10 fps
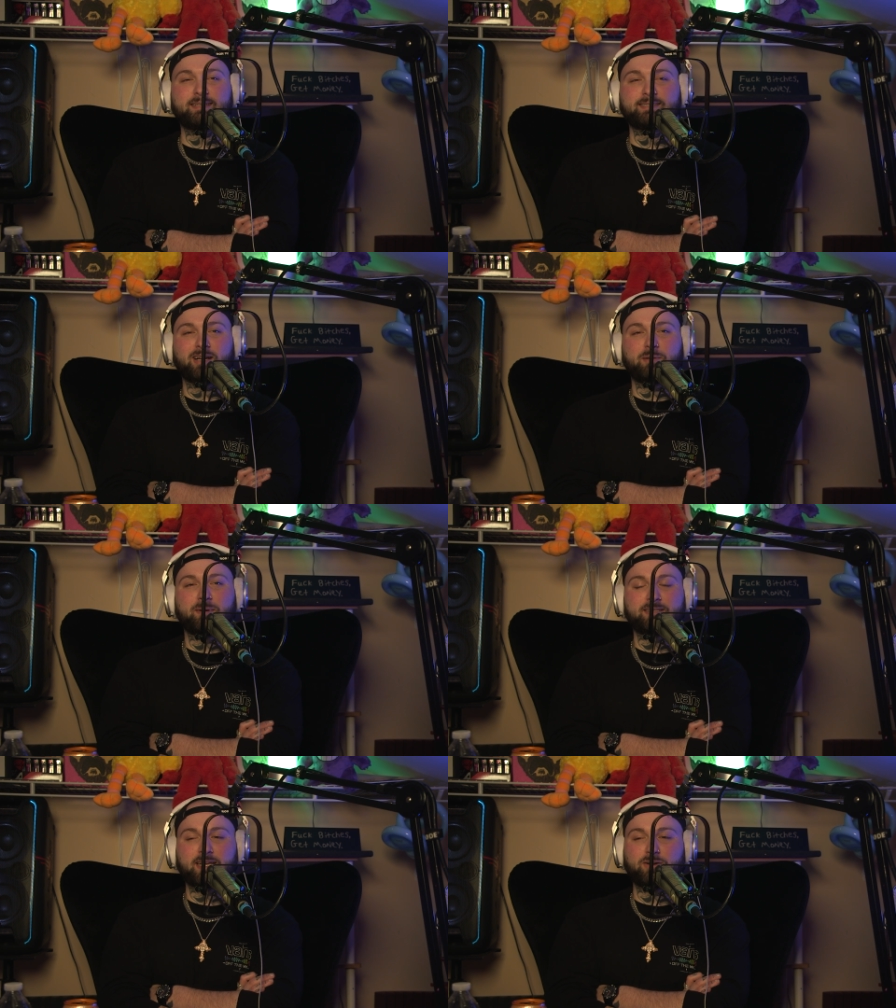to talk
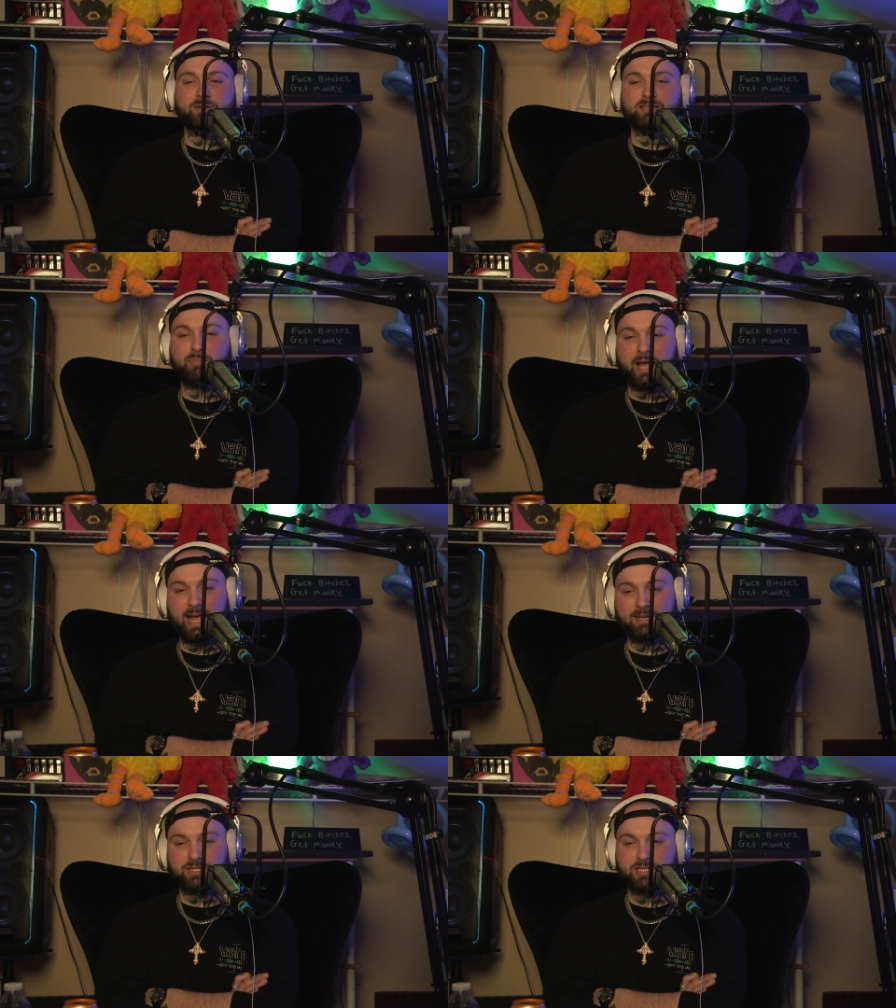about that girl's
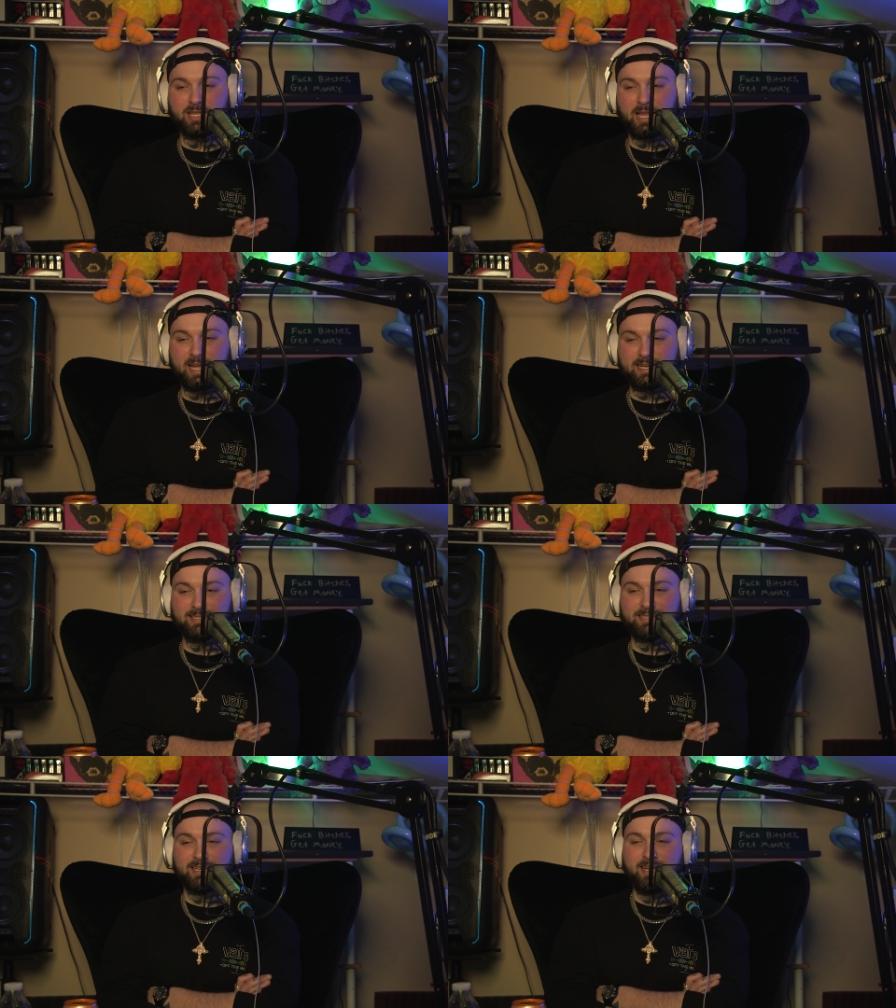band she likes.